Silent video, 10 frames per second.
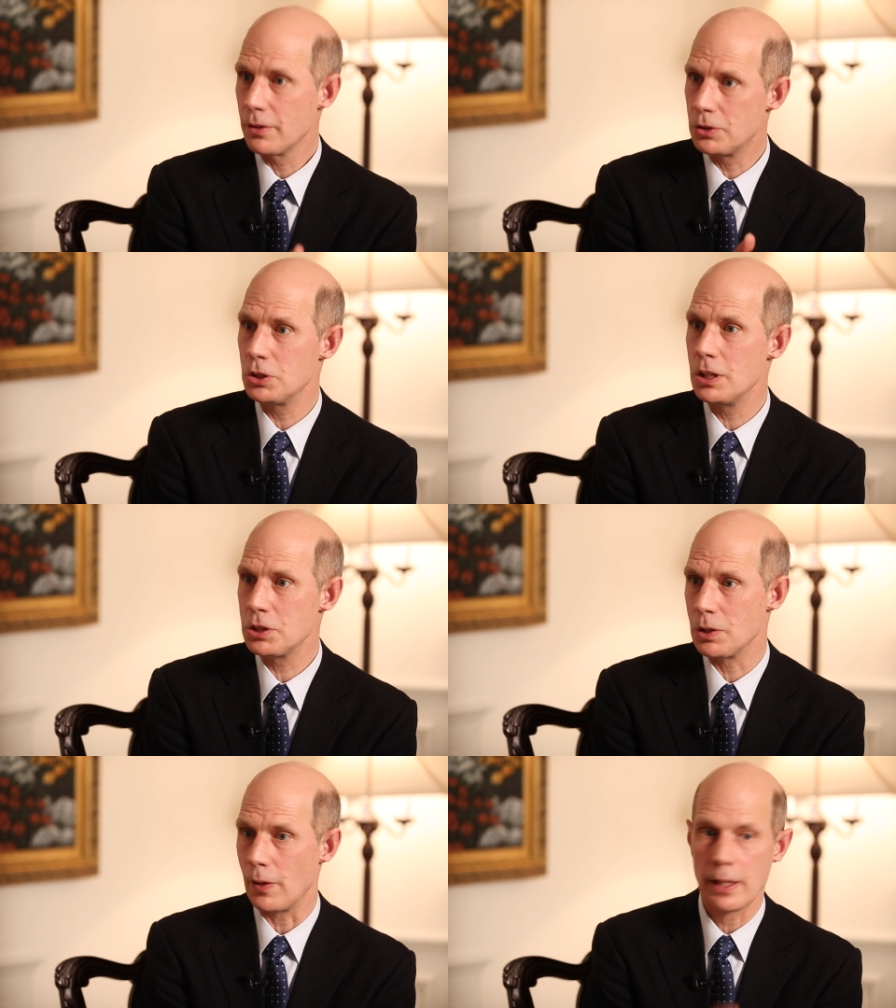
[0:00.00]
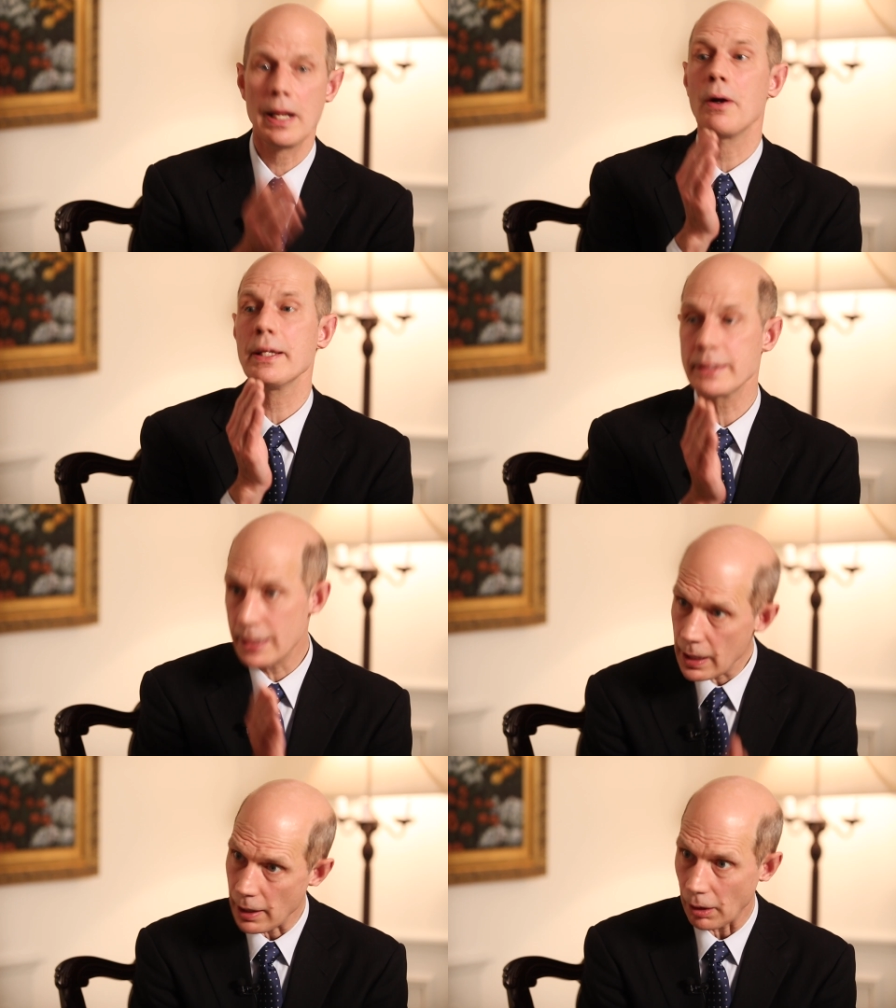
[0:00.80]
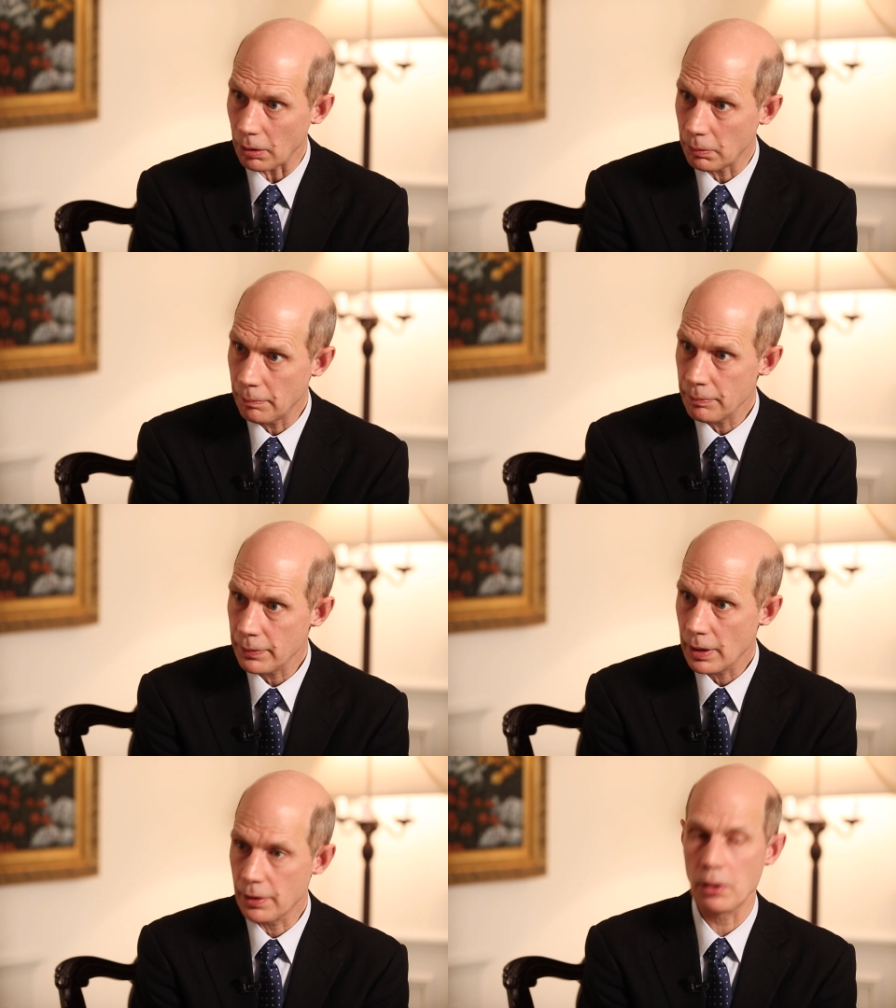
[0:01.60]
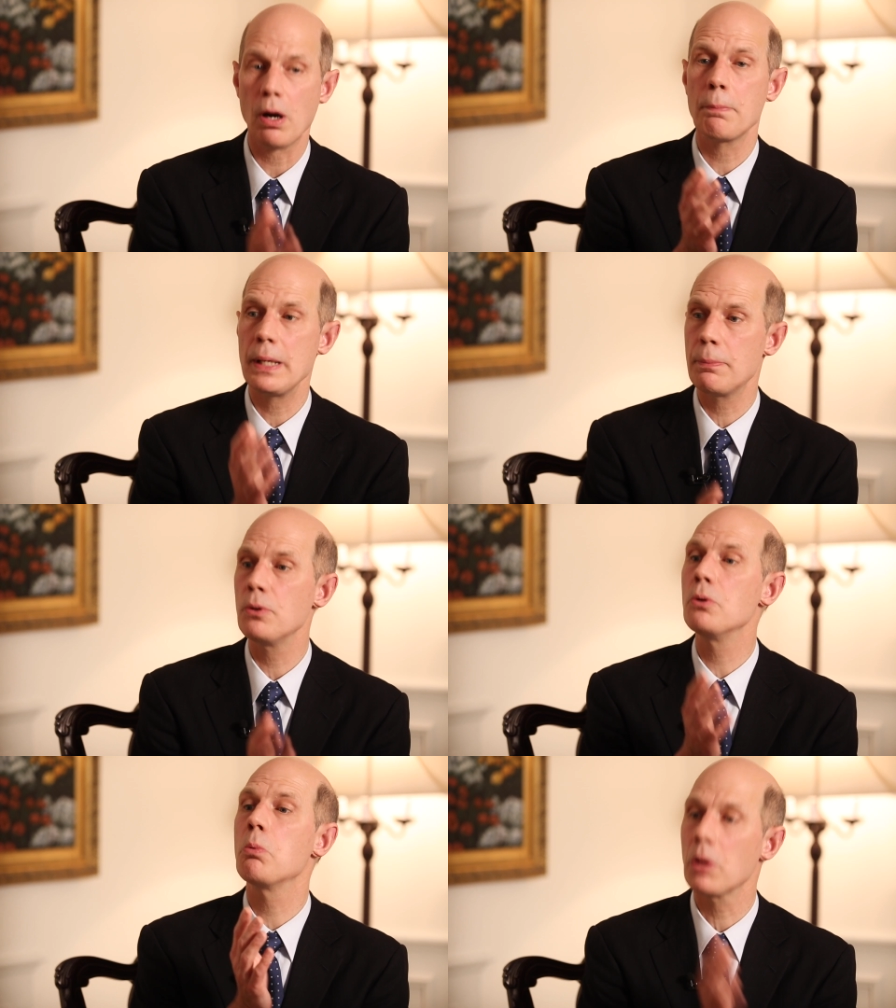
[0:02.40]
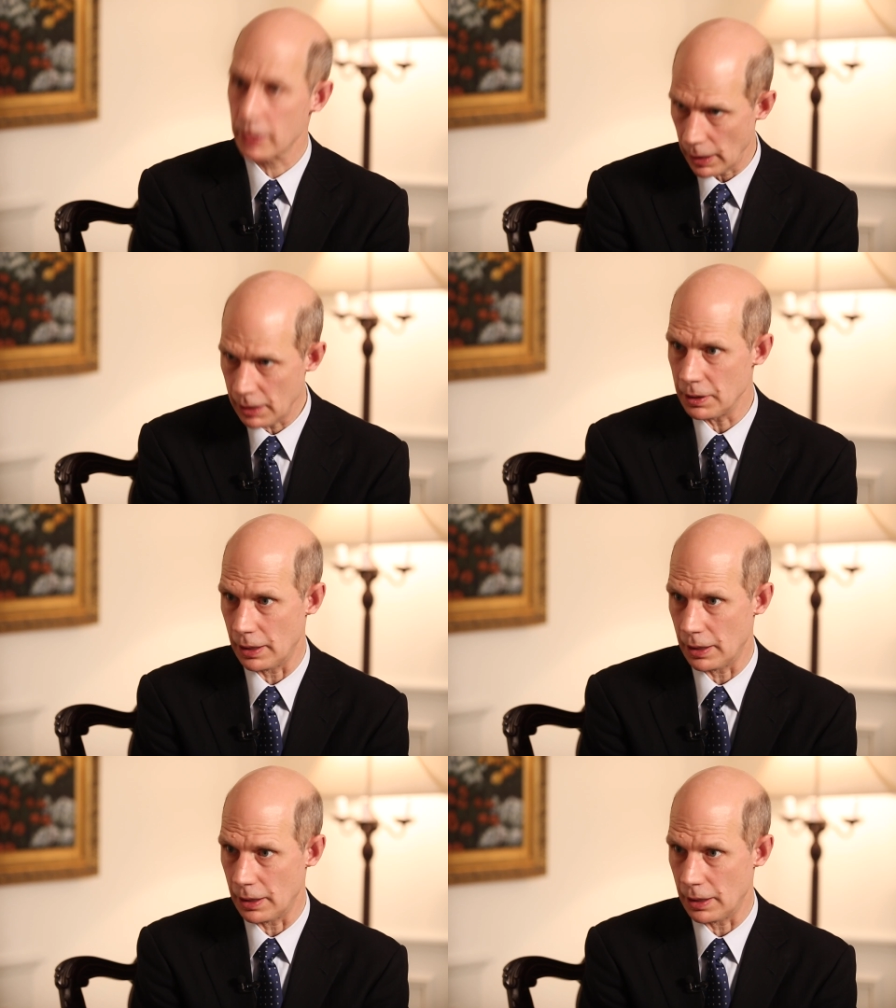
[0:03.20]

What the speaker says: the judiciary. Now it's there. There are people who work in